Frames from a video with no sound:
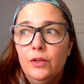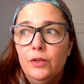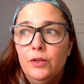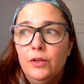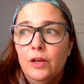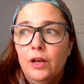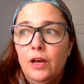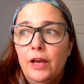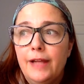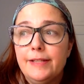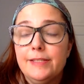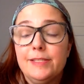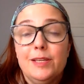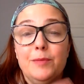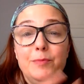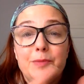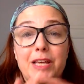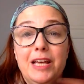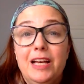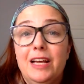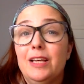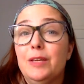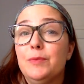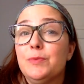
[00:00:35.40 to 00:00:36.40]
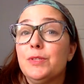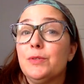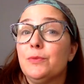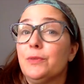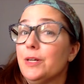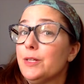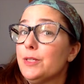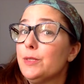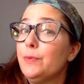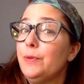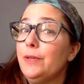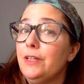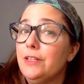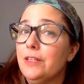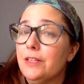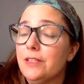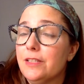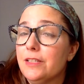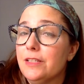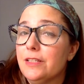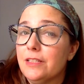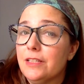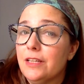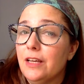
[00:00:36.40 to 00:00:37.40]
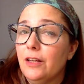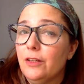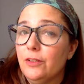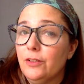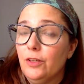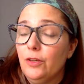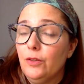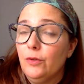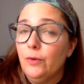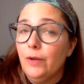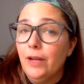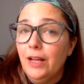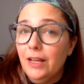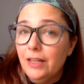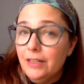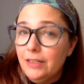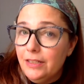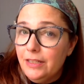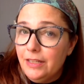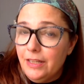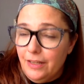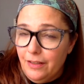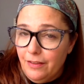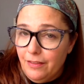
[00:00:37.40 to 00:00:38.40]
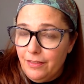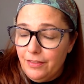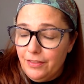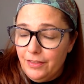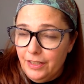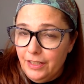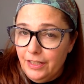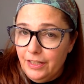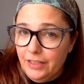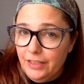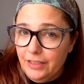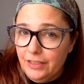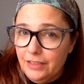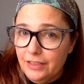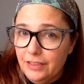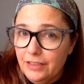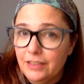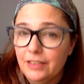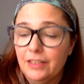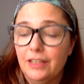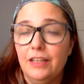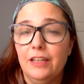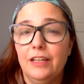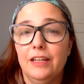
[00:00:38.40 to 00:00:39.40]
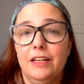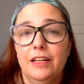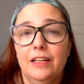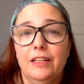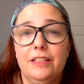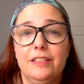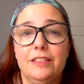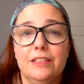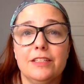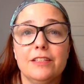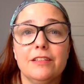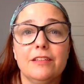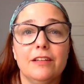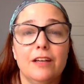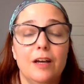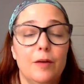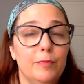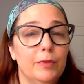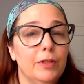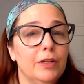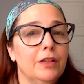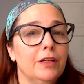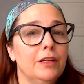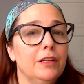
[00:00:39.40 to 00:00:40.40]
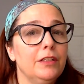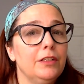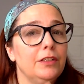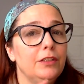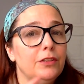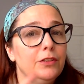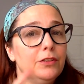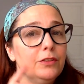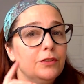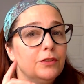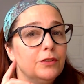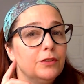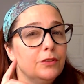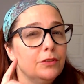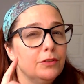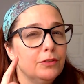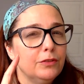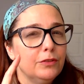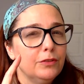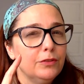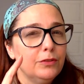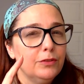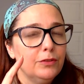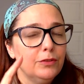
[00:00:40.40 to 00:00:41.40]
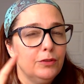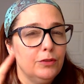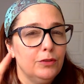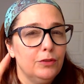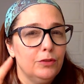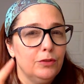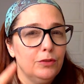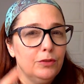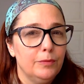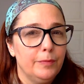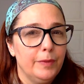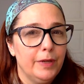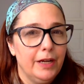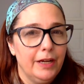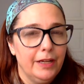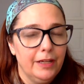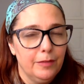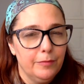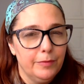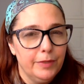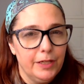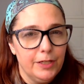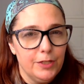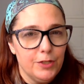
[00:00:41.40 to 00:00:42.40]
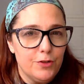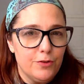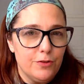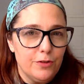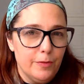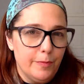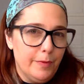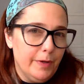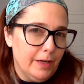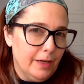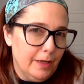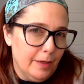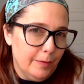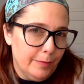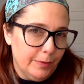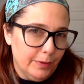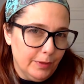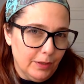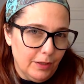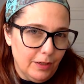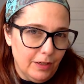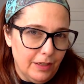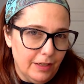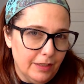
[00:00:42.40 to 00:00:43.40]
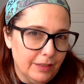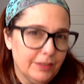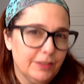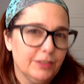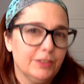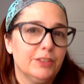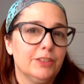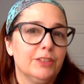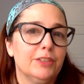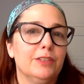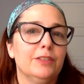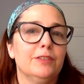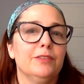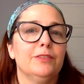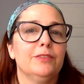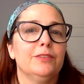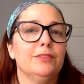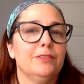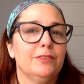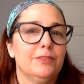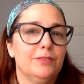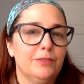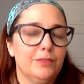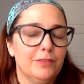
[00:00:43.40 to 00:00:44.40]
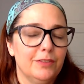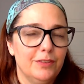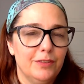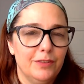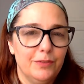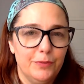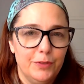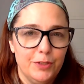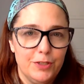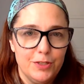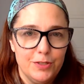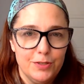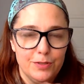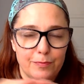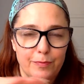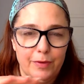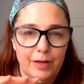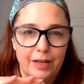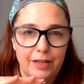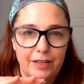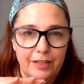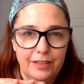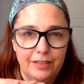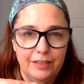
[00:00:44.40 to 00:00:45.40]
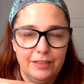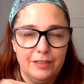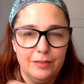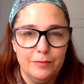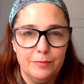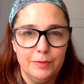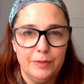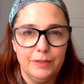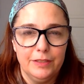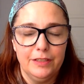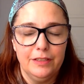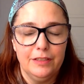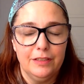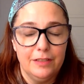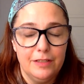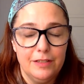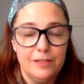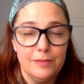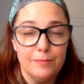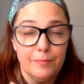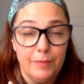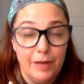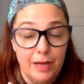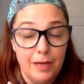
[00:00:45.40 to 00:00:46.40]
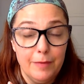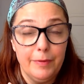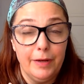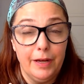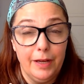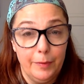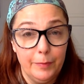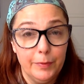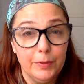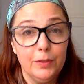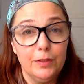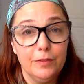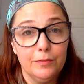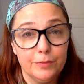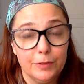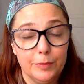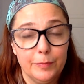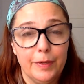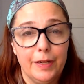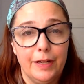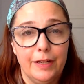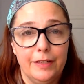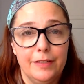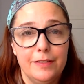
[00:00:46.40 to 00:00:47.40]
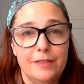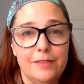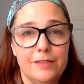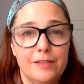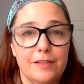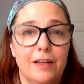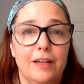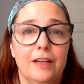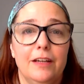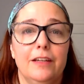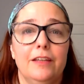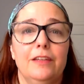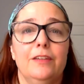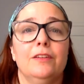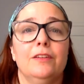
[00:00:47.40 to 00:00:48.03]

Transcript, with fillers: And sometimes the recipe doesn't tell you anything. And I'm looking at you, Pie and Pastry Bible author, which is my complete, it is my Bible for pies. I